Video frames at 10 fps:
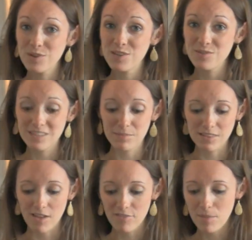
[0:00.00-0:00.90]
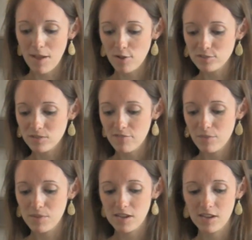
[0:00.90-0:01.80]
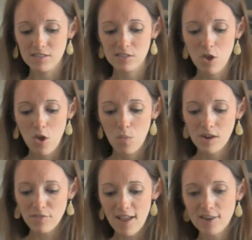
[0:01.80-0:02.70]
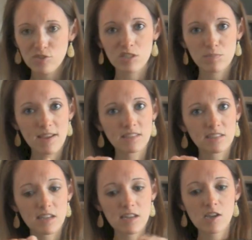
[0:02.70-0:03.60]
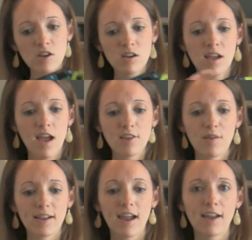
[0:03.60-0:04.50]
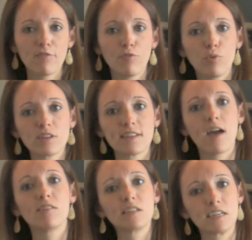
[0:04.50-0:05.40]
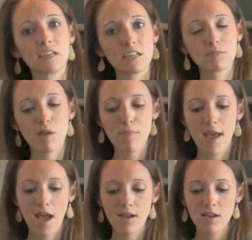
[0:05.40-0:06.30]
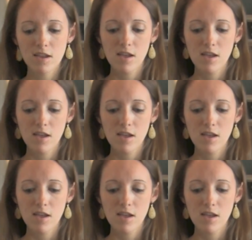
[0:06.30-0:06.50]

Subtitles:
We use them and love them. I also love them because whatever extra space is in here, you know, I can kind of fold it down and get it into my bag.